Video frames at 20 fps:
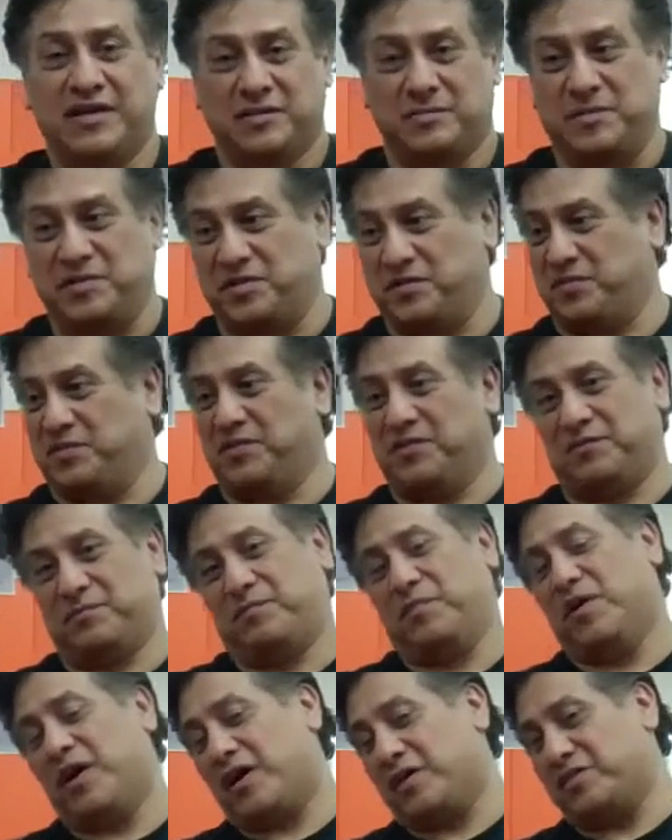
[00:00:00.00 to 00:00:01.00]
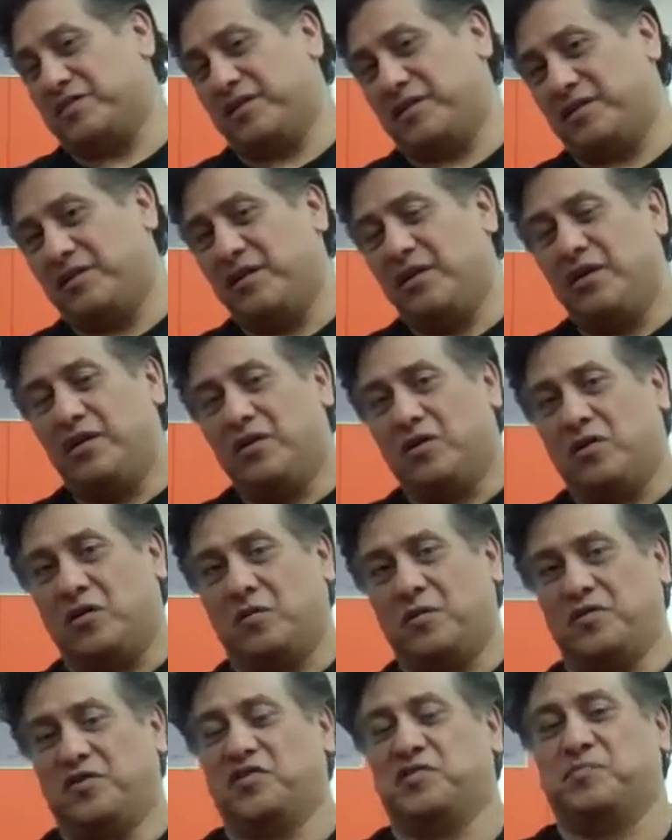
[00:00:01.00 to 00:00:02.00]
Especially when you're boxing,
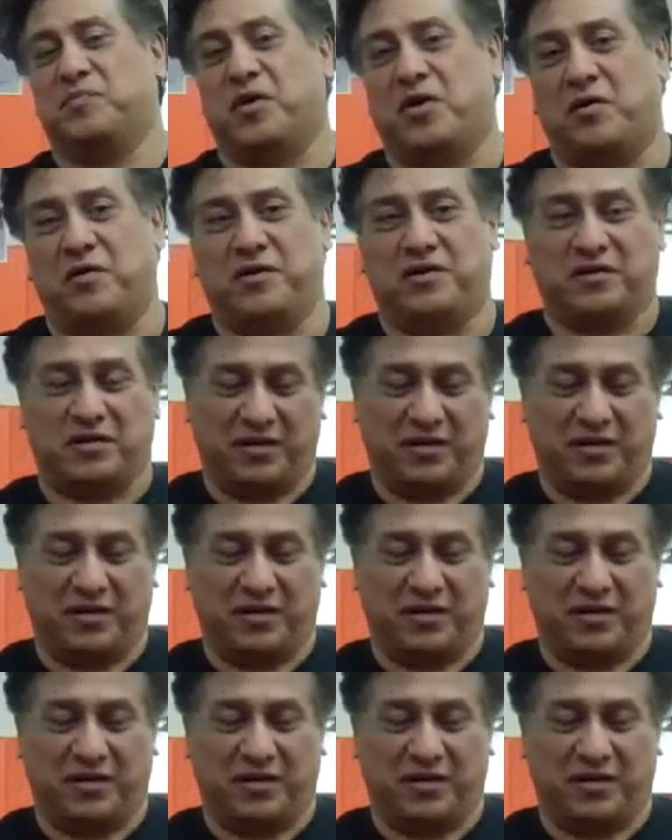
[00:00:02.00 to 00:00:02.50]
or when you're sparring,